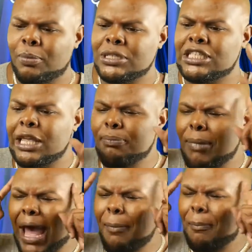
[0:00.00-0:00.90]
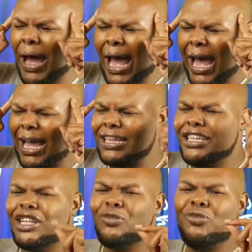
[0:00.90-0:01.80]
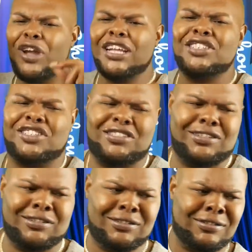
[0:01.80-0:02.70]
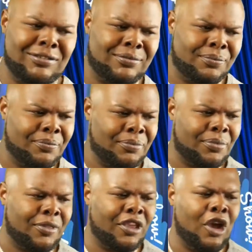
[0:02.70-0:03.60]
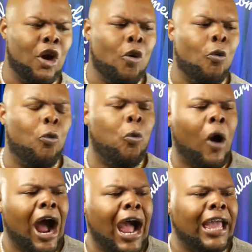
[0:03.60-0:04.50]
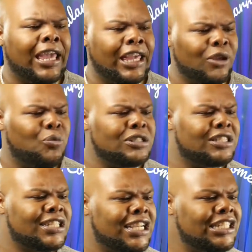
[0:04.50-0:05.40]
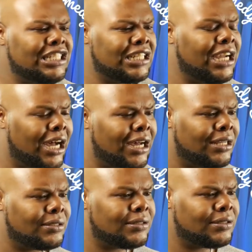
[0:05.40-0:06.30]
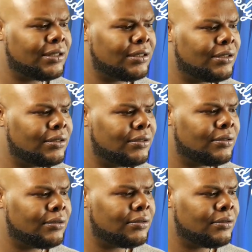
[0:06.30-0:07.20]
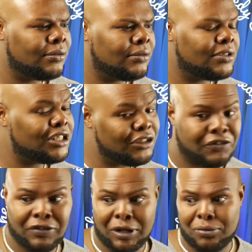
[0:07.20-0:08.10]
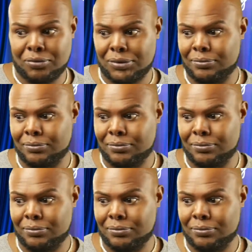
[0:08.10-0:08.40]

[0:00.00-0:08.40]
But see, my mind didn't register why he was teaching us to float.